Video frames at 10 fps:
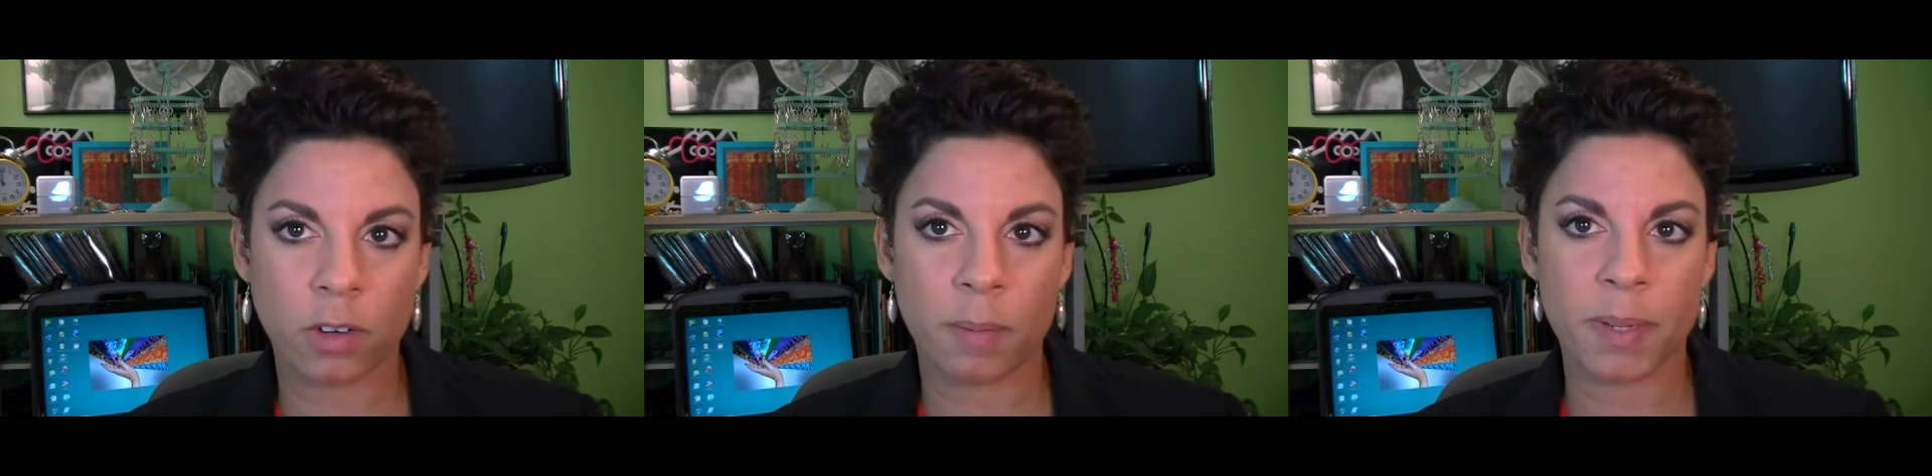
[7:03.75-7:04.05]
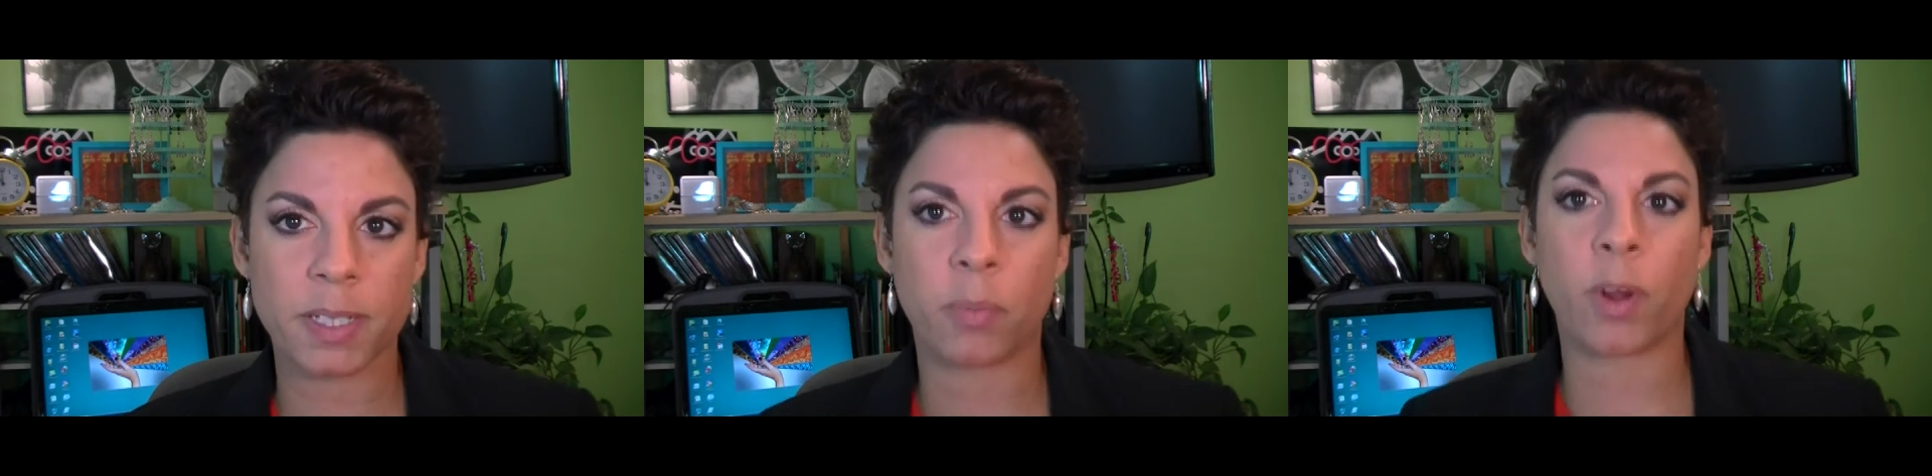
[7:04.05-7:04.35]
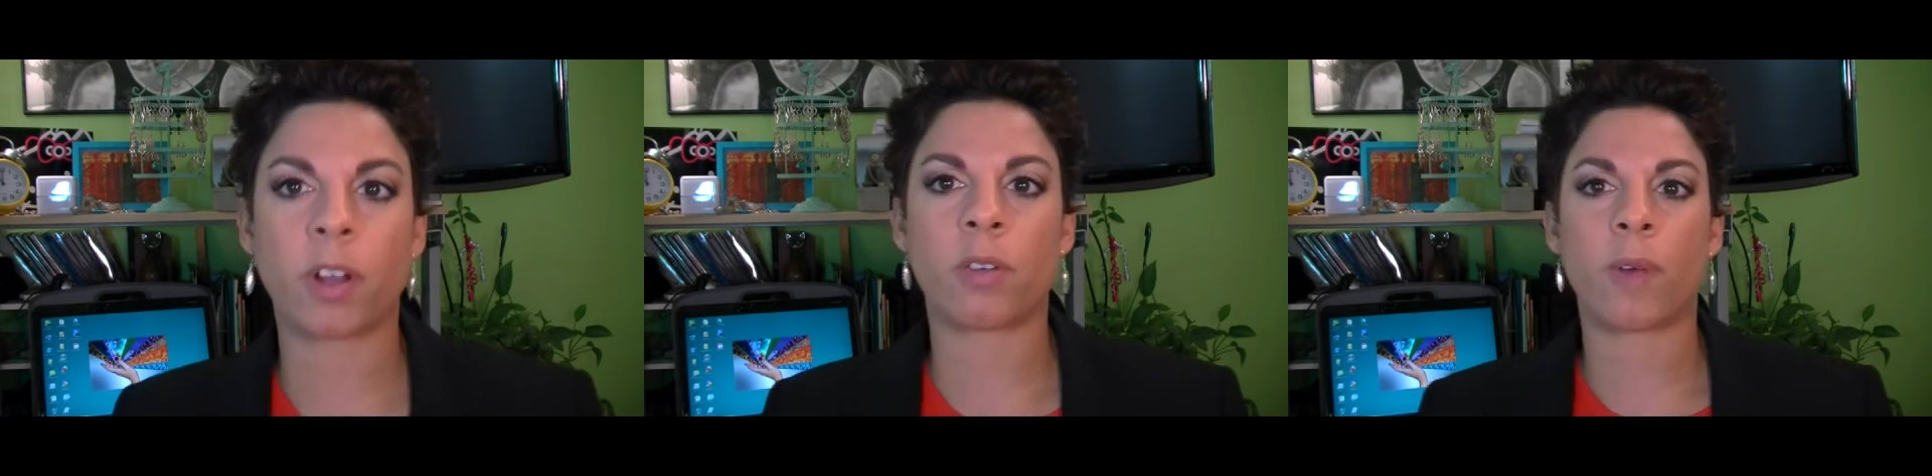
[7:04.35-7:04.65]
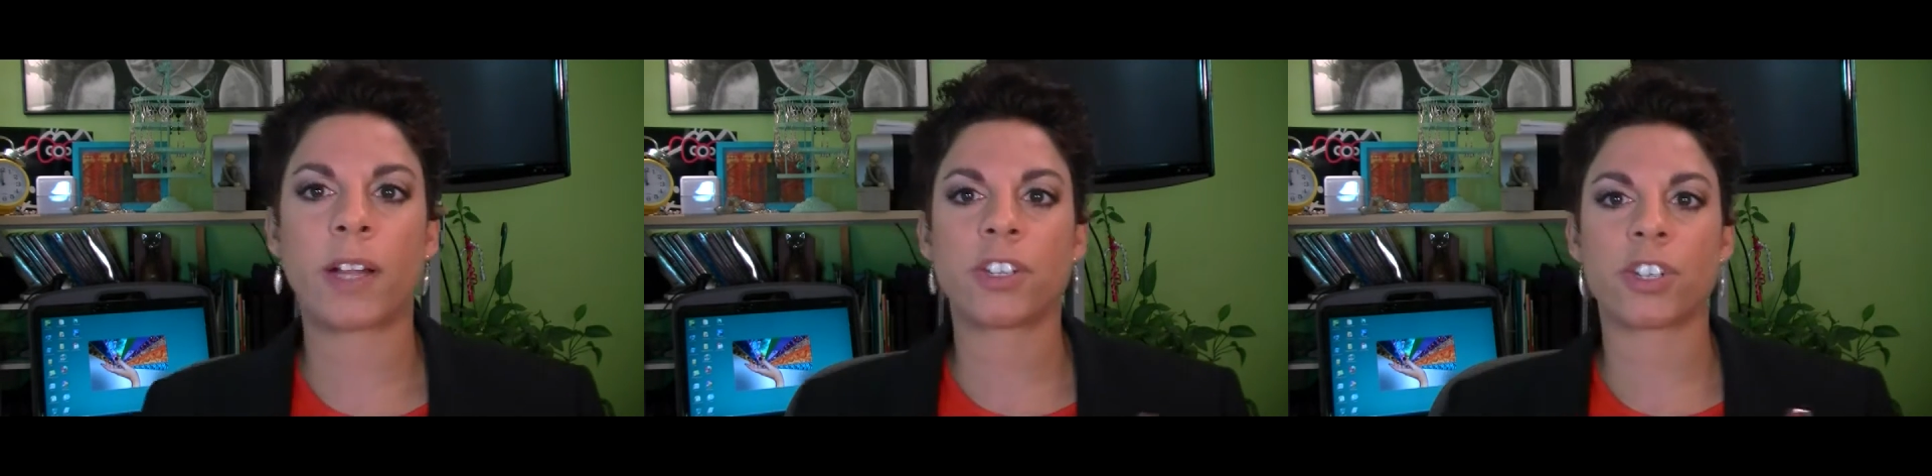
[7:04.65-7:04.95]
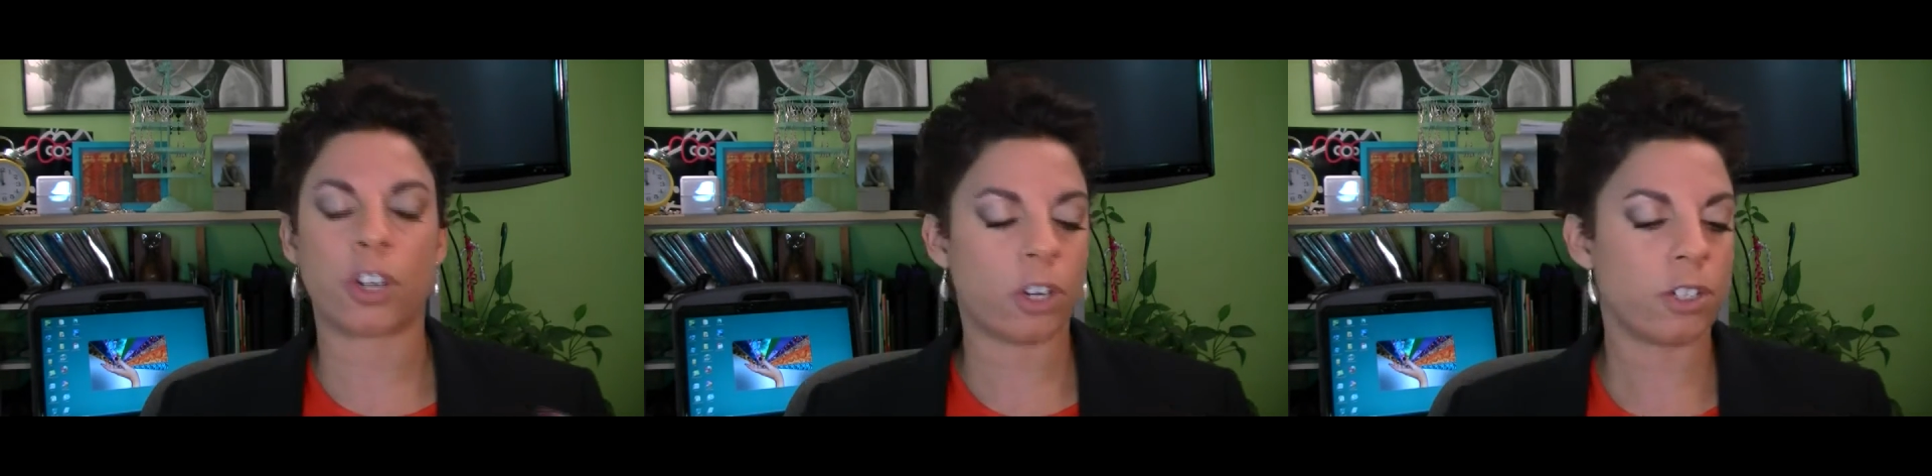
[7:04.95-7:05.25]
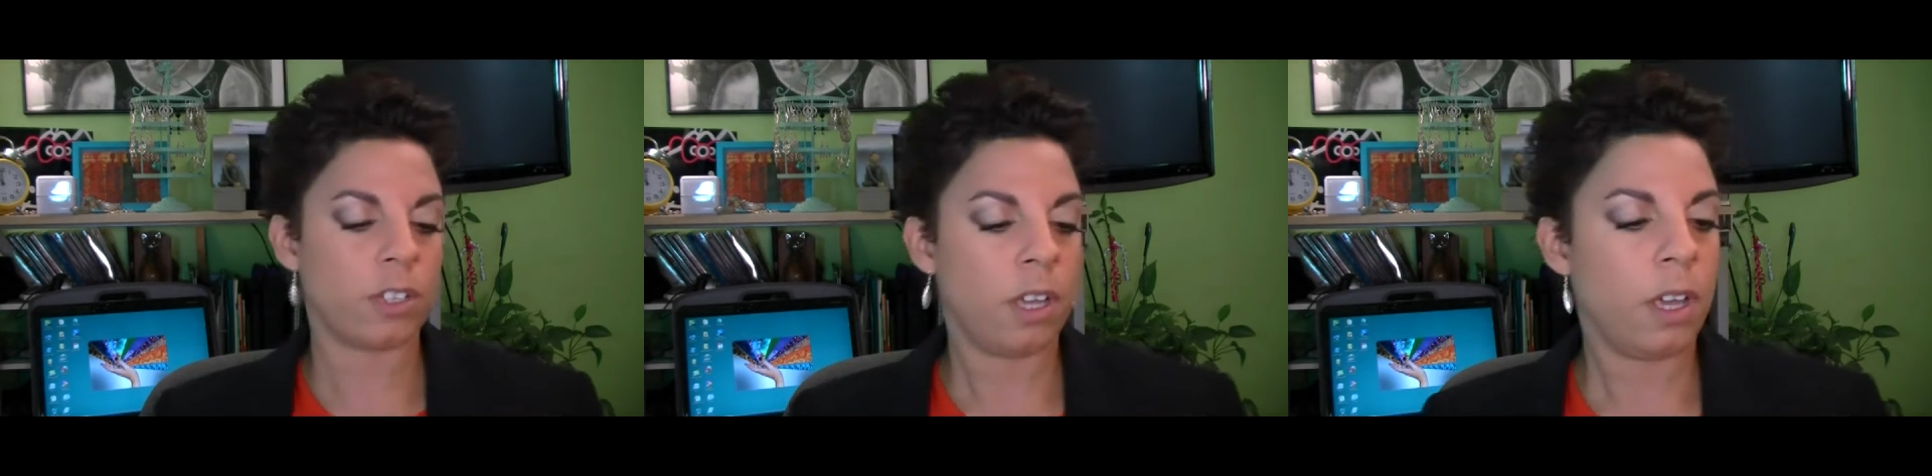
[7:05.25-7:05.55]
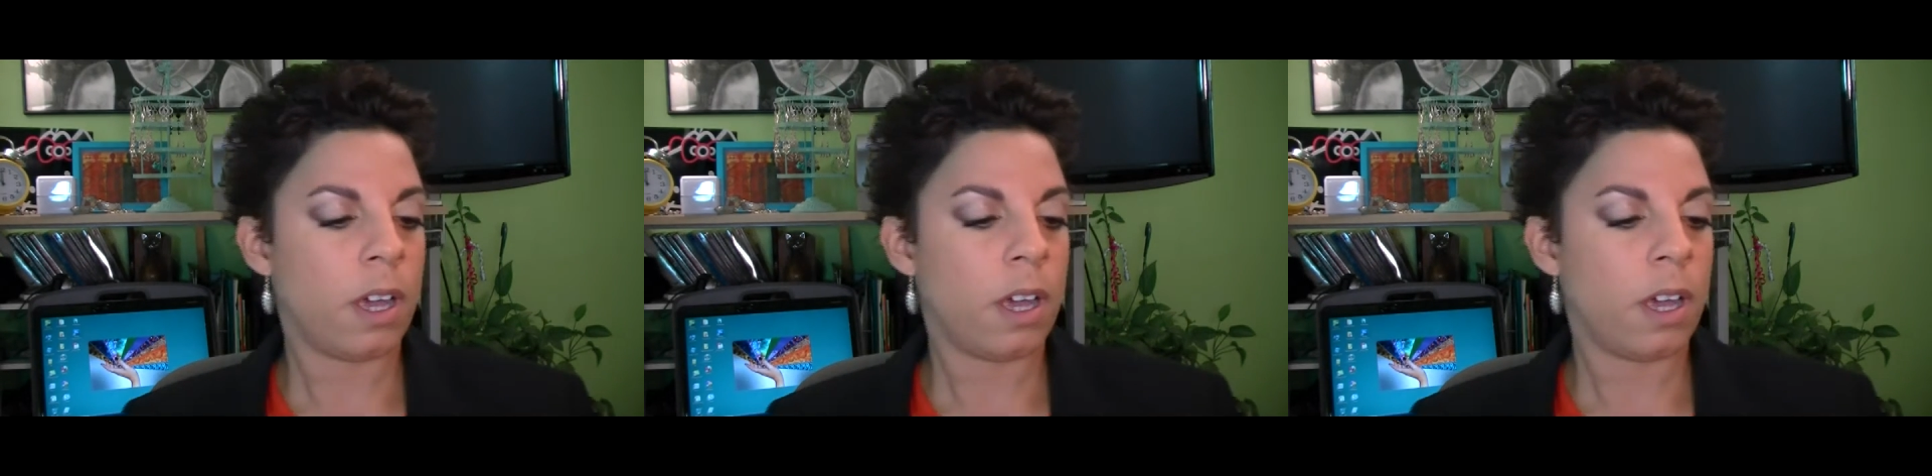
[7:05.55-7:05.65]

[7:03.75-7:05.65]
on because I'm wearing a red shirt.